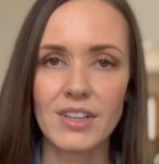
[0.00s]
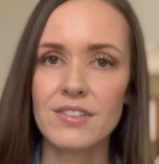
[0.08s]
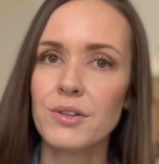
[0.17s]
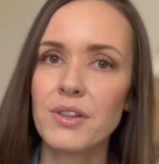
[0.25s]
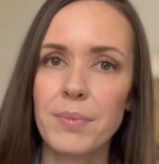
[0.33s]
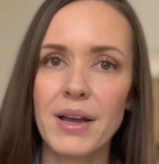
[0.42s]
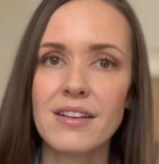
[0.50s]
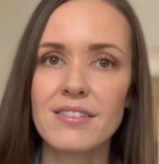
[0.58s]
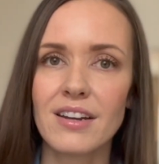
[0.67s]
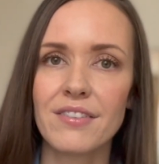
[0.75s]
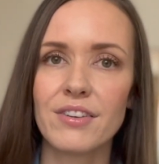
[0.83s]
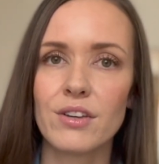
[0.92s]
So in the
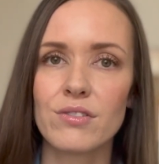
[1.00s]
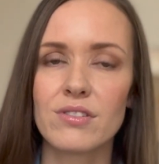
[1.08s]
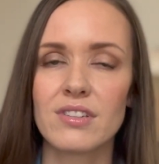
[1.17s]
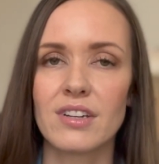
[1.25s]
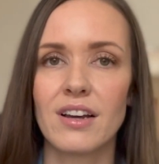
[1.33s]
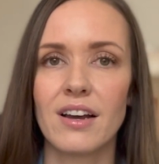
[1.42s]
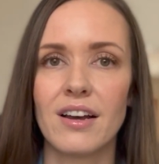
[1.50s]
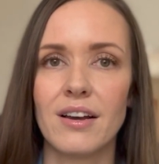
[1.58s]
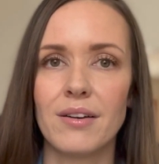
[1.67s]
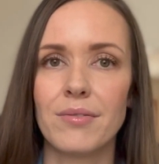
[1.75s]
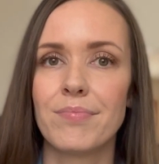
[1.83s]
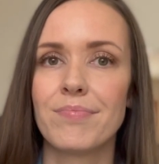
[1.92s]
past, I've used
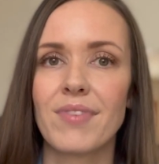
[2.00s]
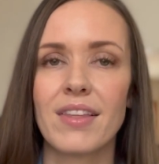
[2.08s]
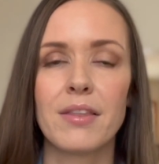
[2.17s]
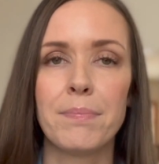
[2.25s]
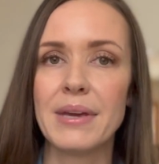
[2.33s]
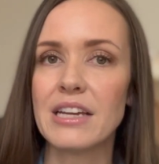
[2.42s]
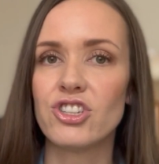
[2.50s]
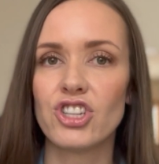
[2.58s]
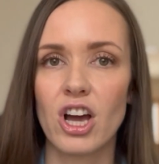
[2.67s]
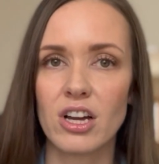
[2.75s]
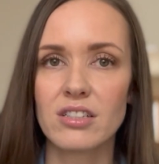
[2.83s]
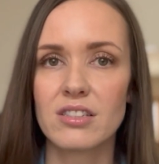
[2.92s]
the big
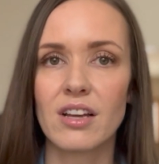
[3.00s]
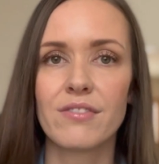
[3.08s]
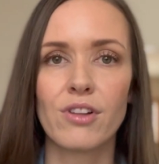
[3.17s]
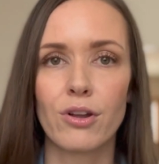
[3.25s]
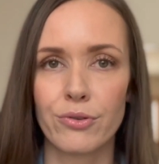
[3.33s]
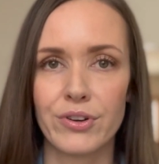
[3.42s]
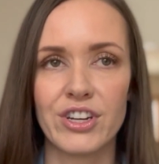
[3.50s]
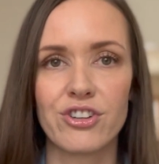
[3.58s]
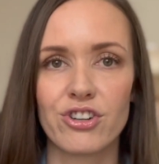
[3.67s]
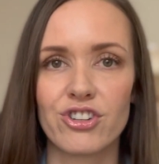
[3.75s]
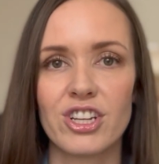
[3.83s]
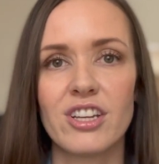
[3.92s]
jugs of laundry
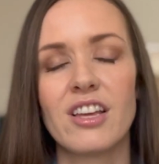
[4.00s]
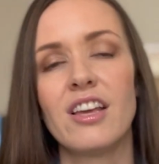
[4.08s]
detergent.